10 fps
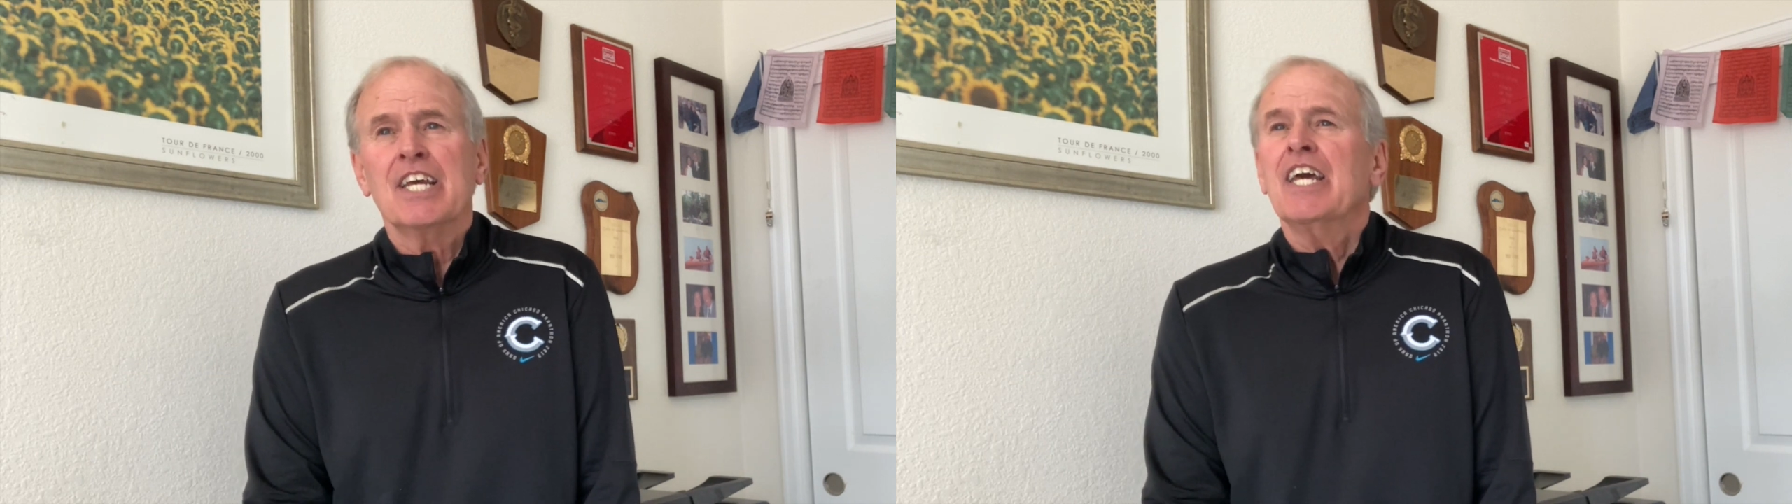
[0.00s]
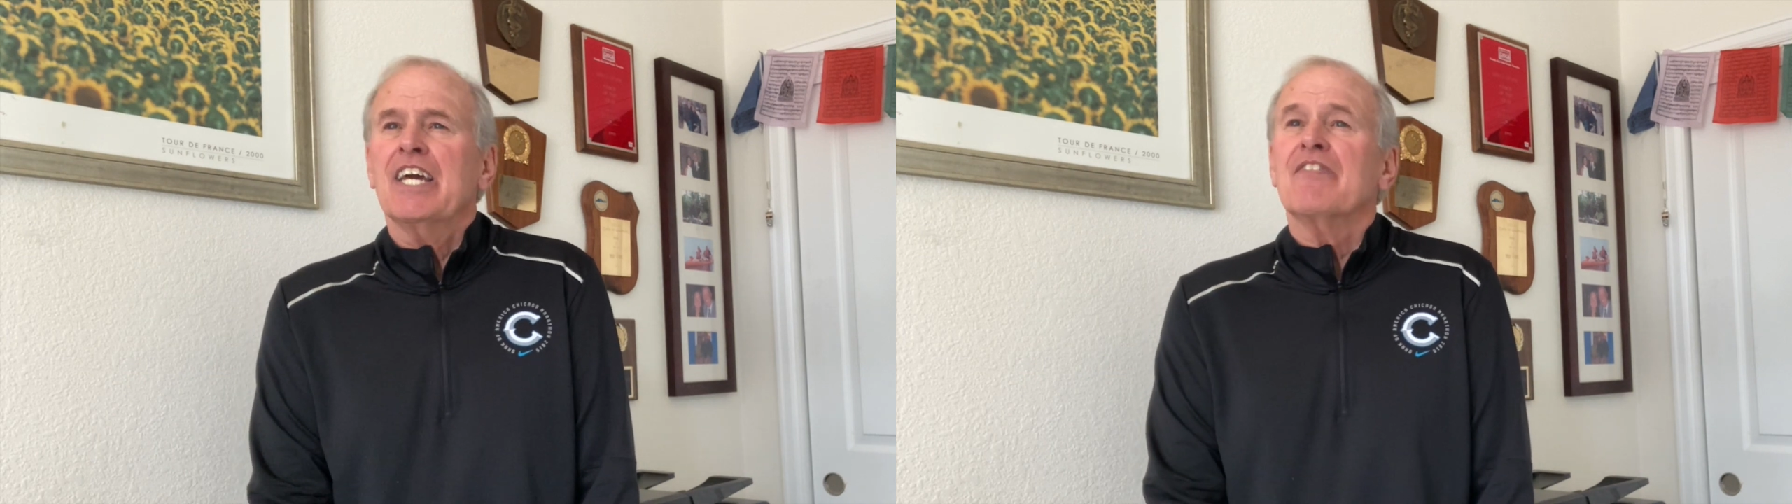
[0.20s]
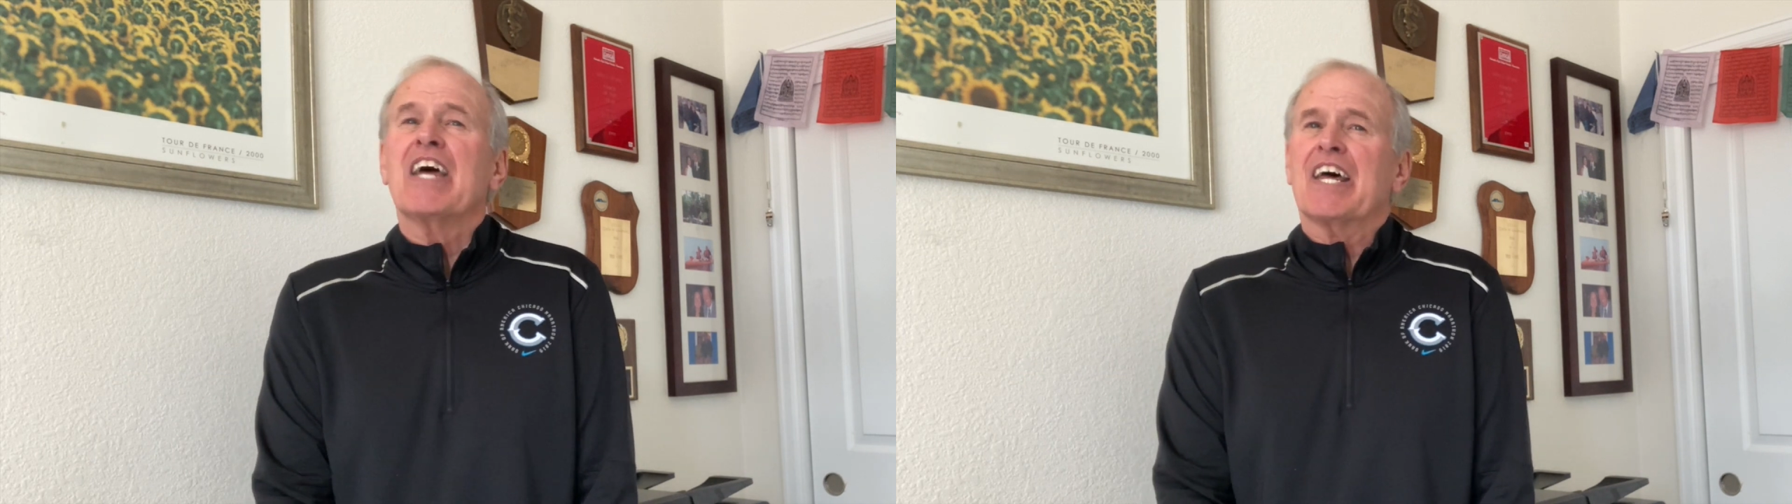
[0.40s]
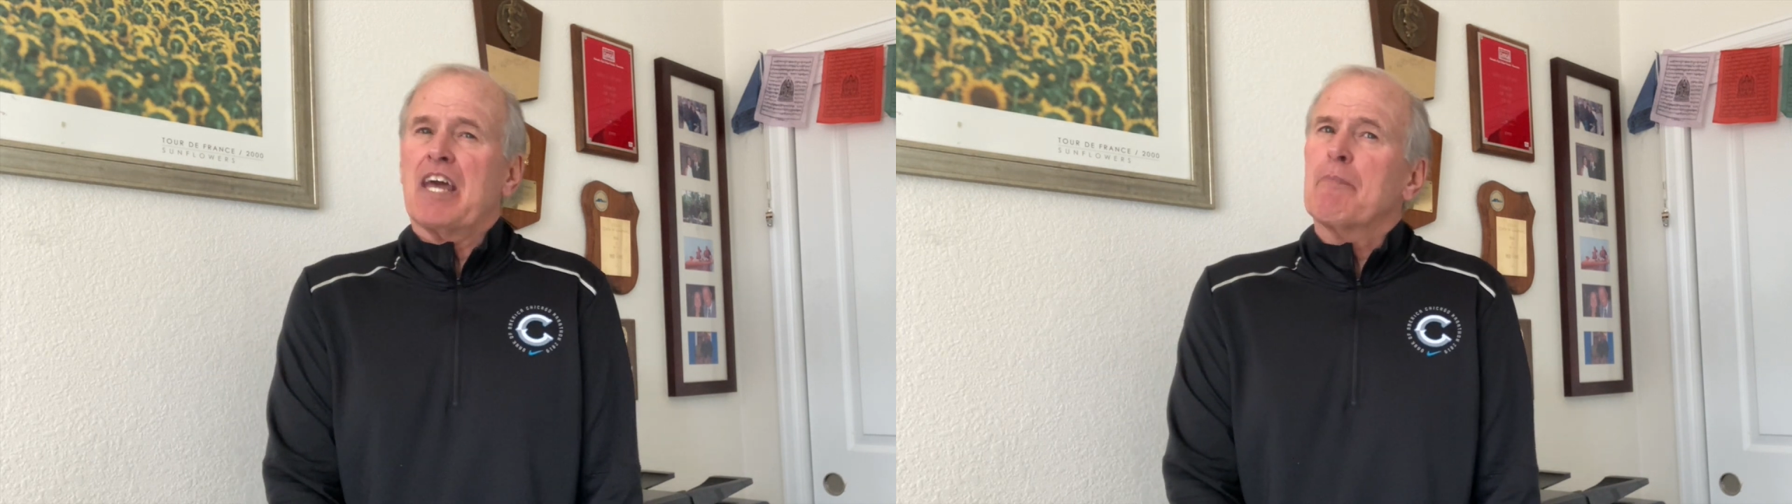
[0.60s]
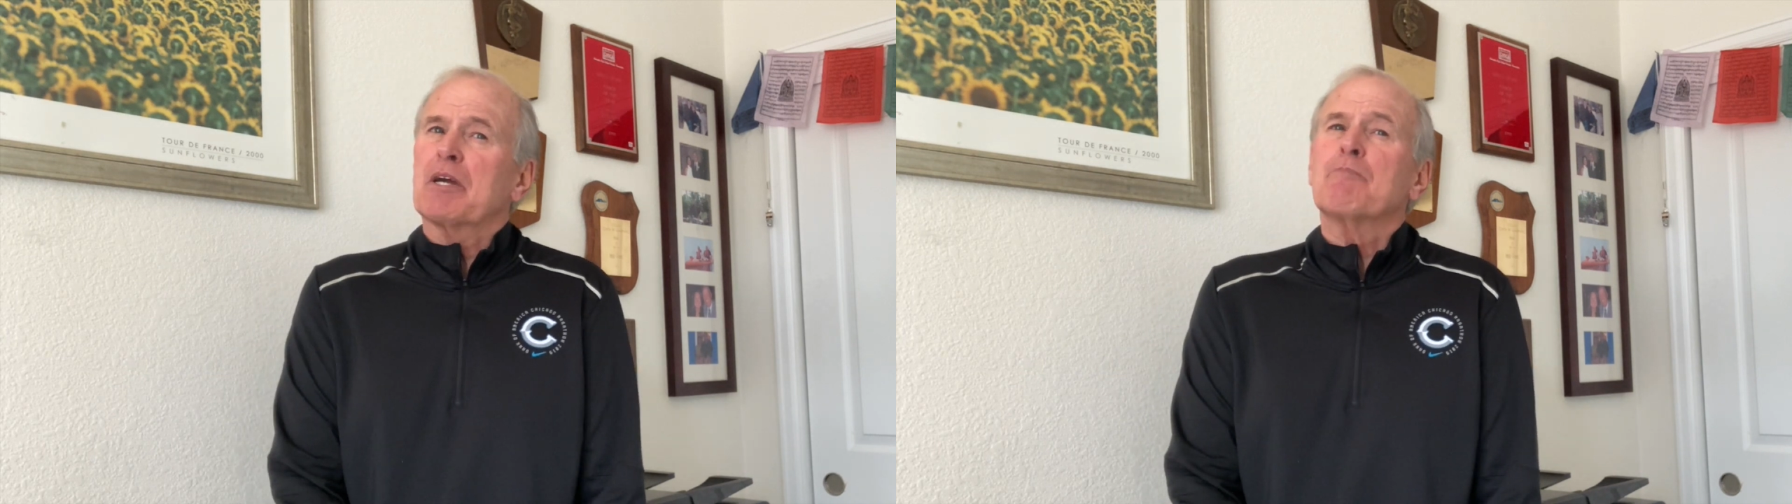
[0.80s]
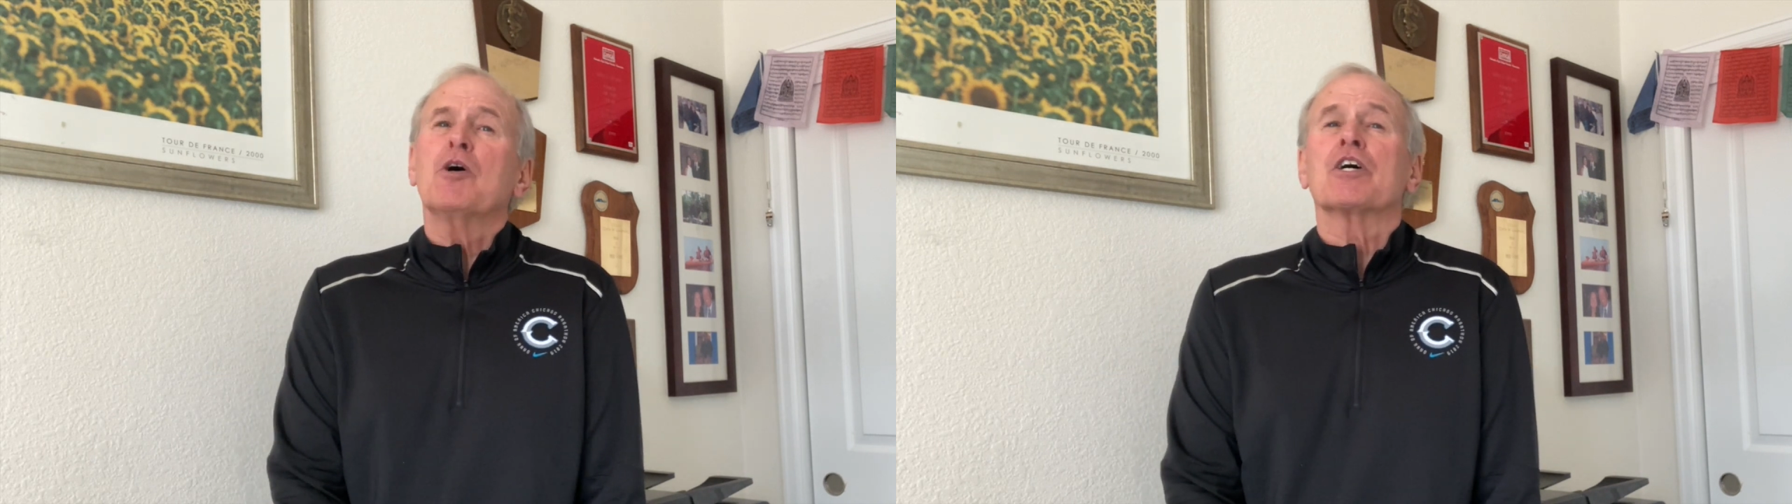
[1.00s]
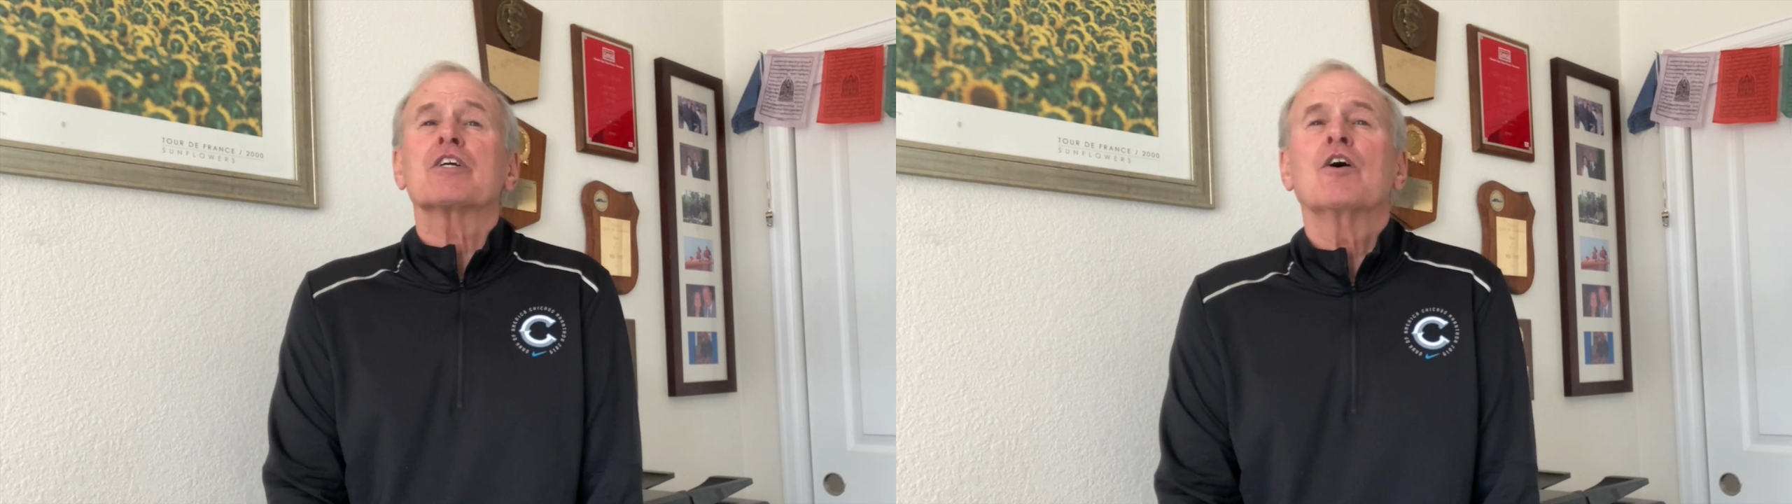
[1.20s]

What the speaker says: in that epic book,